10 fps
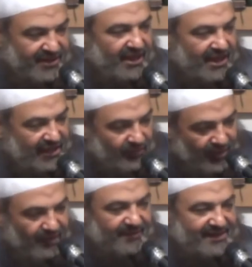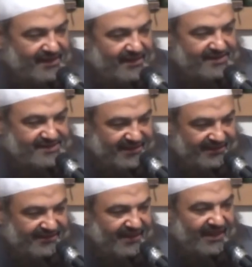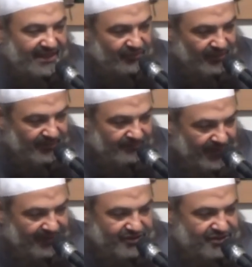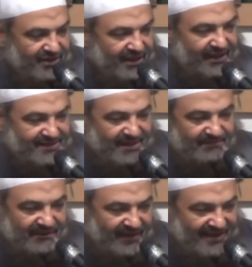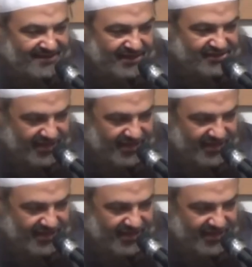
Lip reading: it, he will be sinned and he will be punished, except if he has an